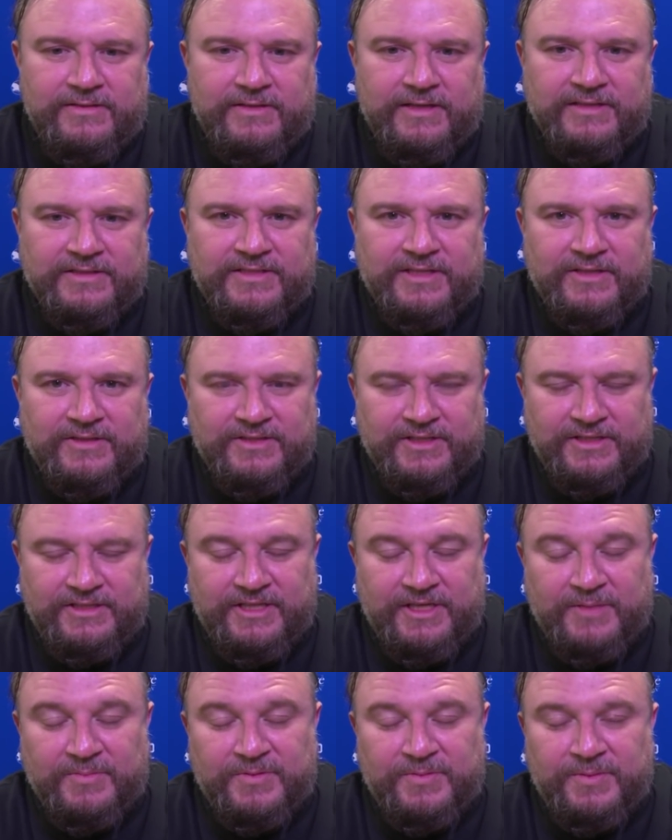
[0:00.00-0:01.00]
that sounds like
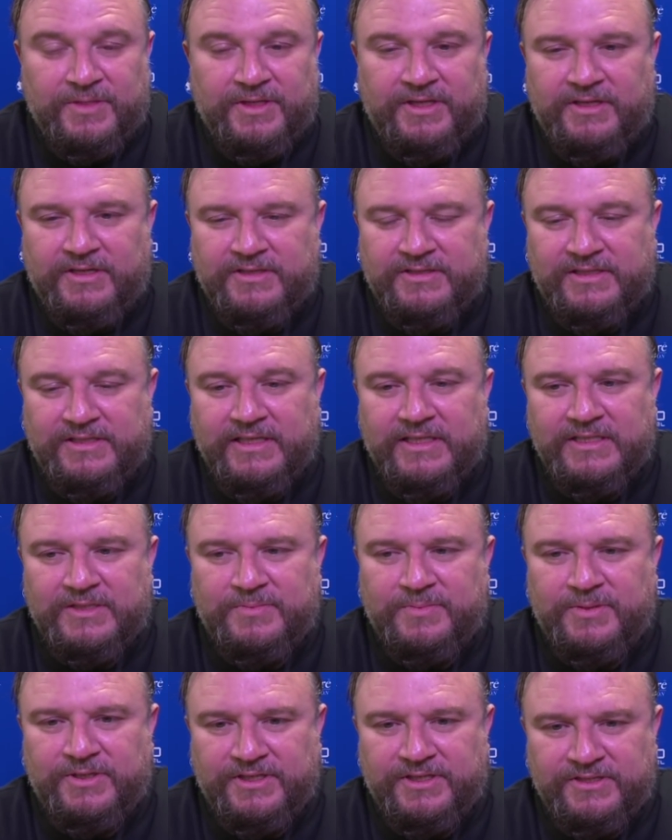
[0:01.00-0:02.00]
GM speak because it
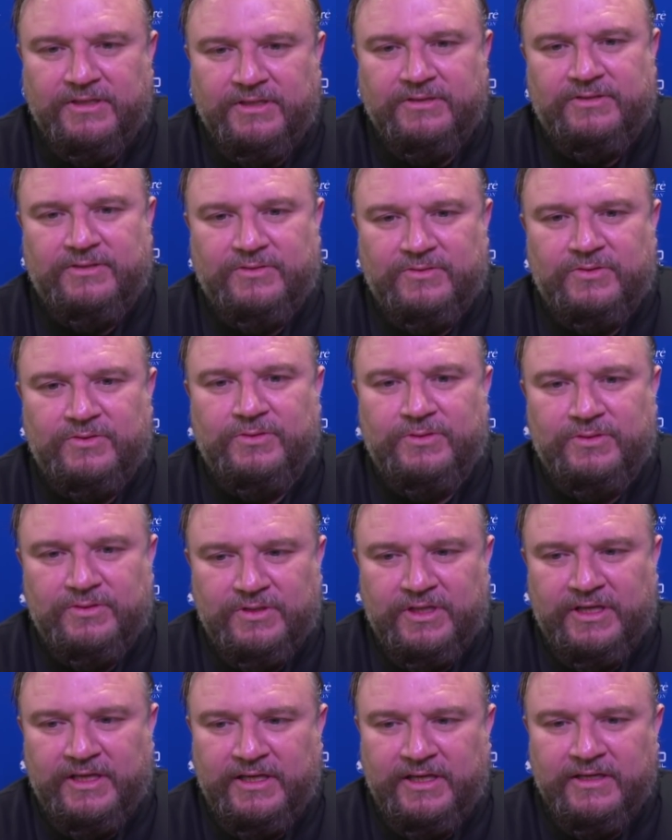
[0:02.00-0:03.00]
is, but it's also true.
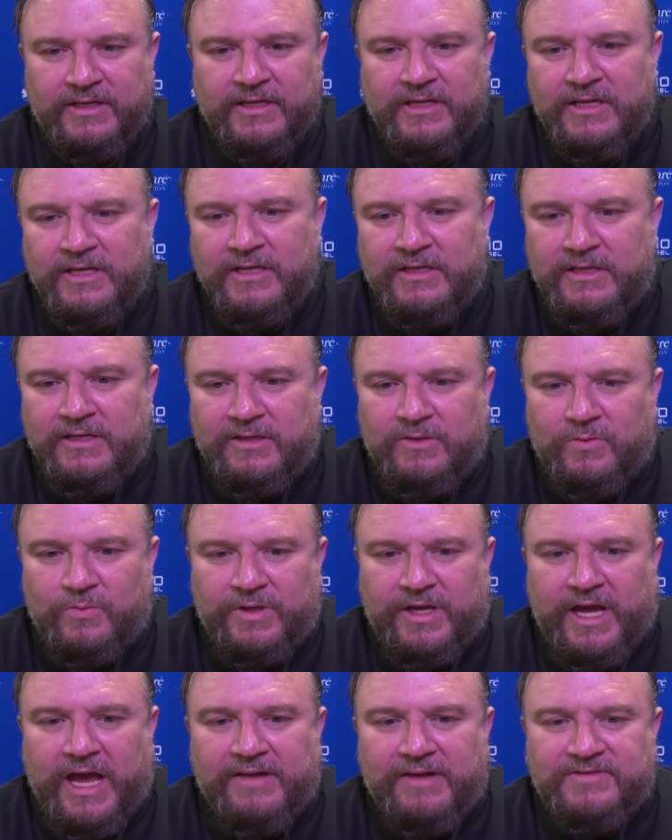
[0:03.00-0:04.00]
Like,
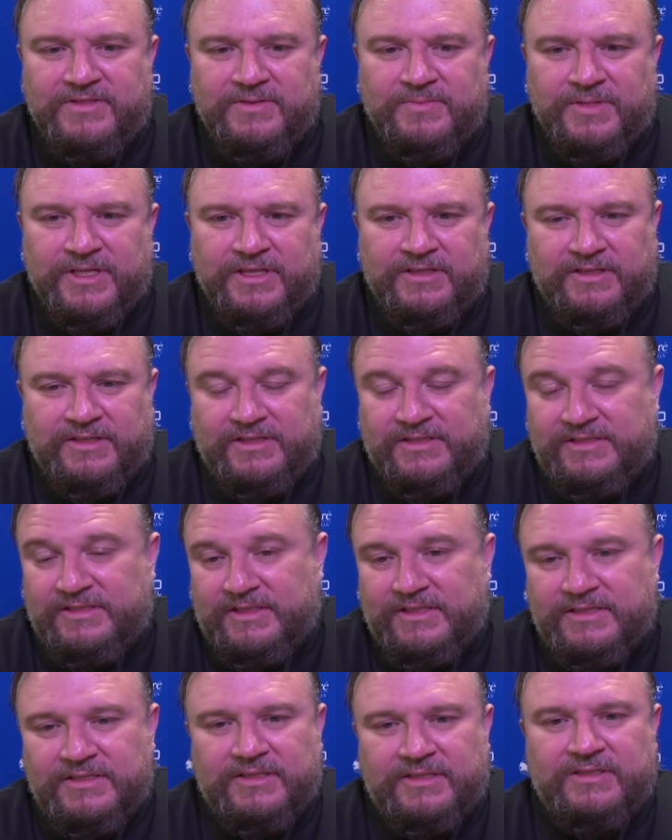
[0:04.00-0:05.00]
we have to make the
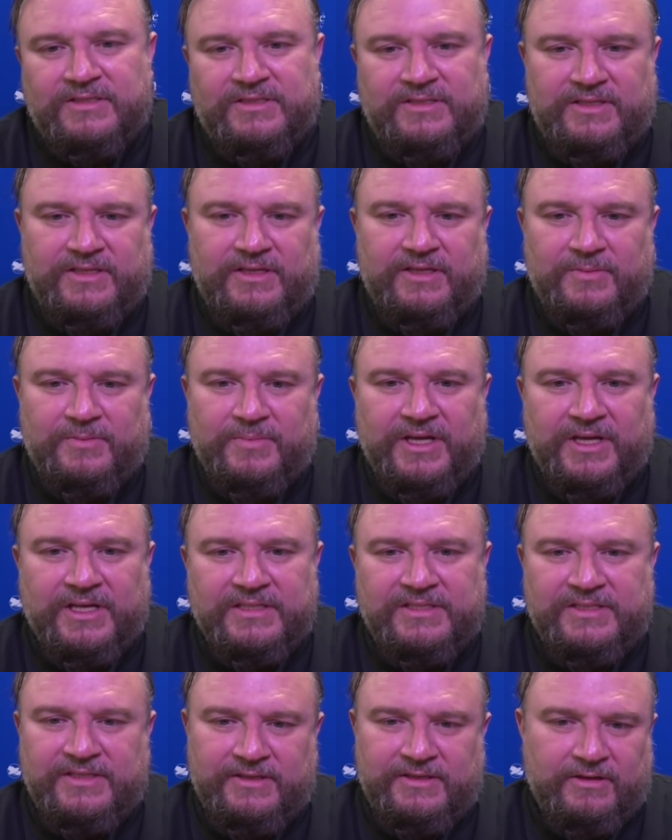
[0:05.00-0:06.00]
decisions that are
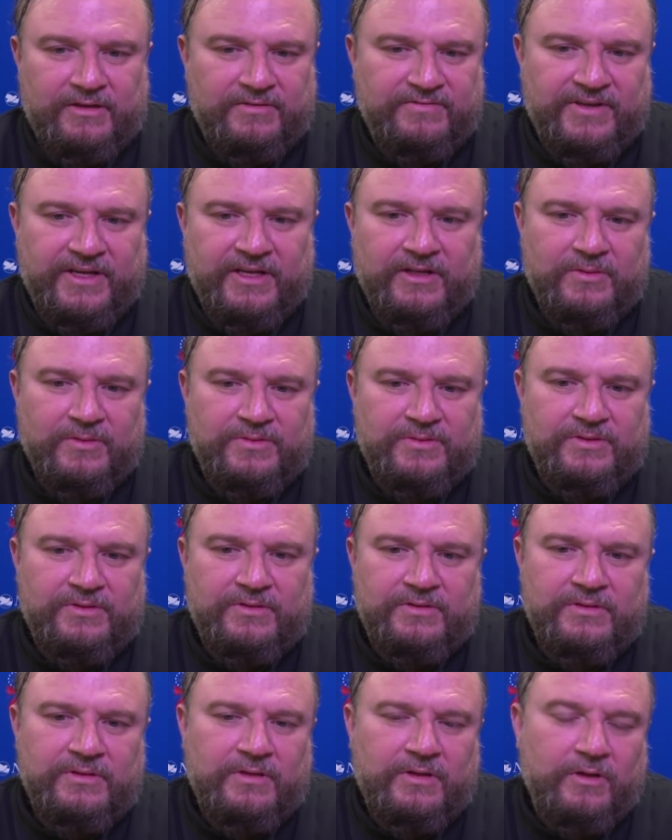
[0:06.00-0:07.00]
best that are
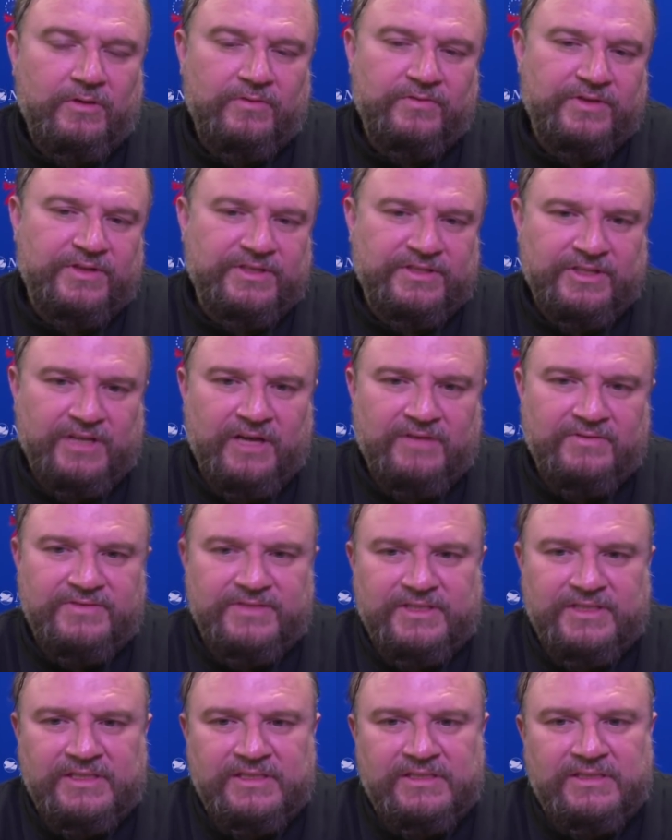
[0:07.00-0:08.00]
available over this
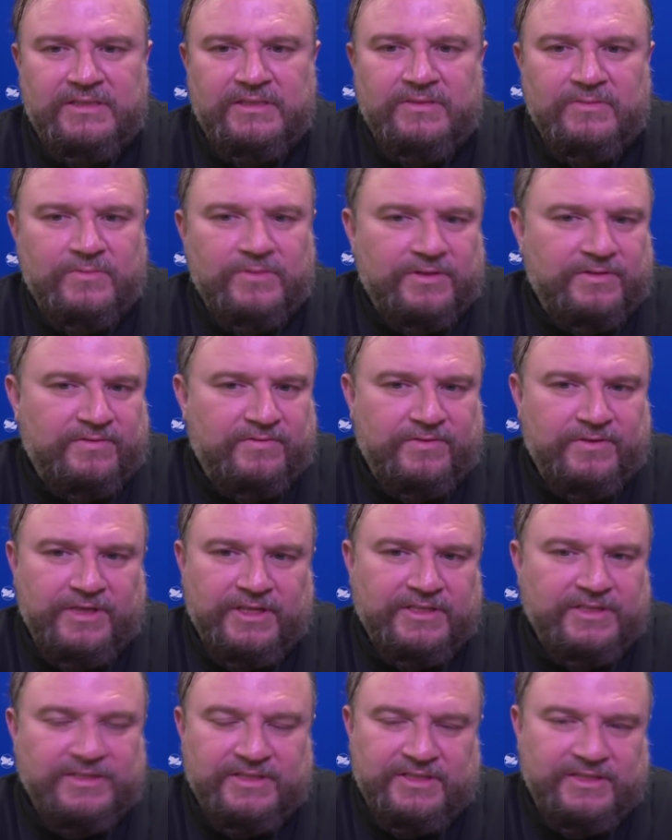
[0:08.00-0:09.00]
offseason with
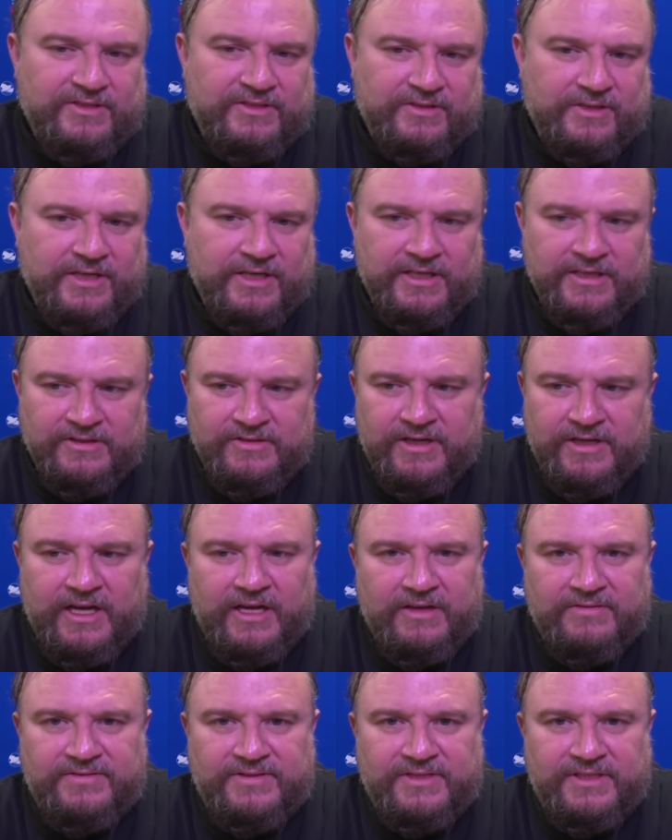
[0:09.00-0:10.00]
free agency, trade, and
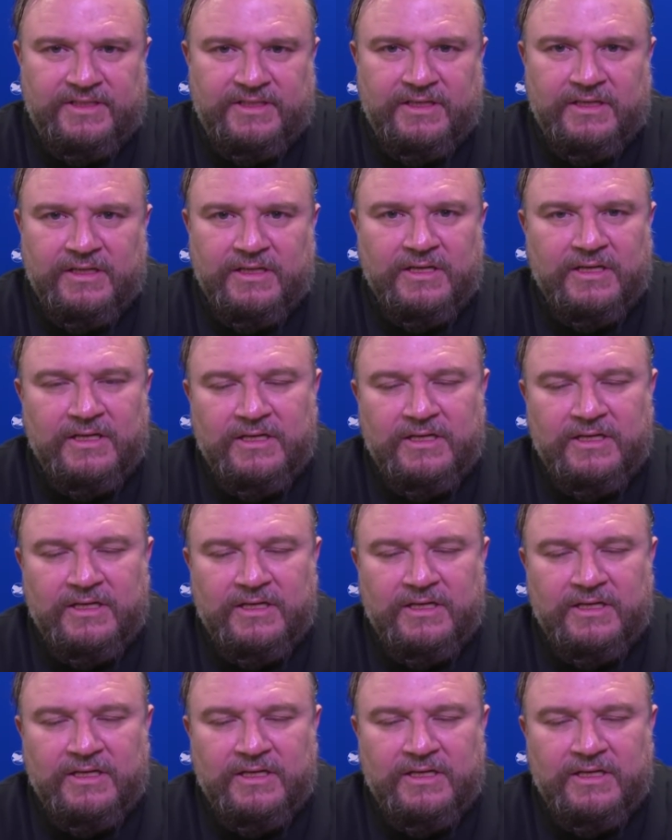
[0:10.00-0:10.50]
draft. And